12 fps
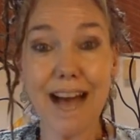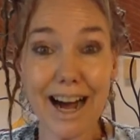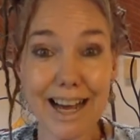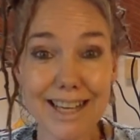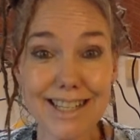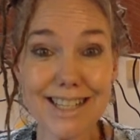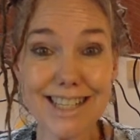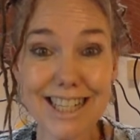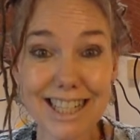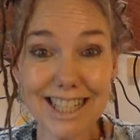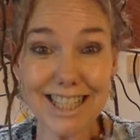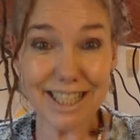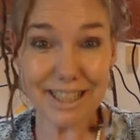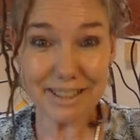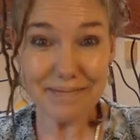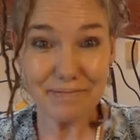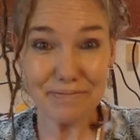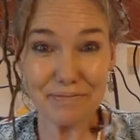highest teaching
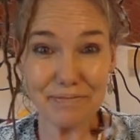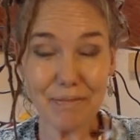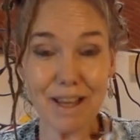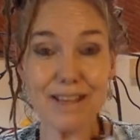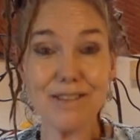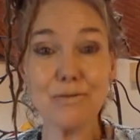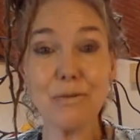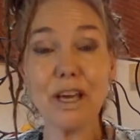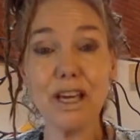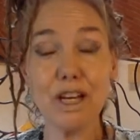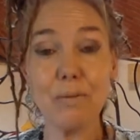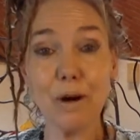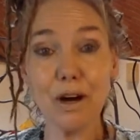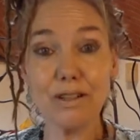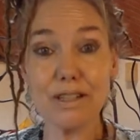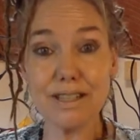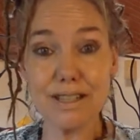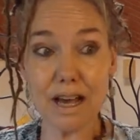is really about
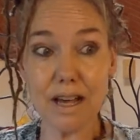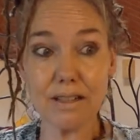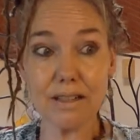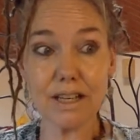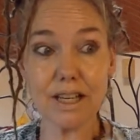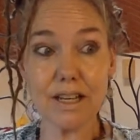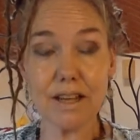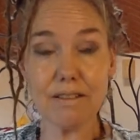understanding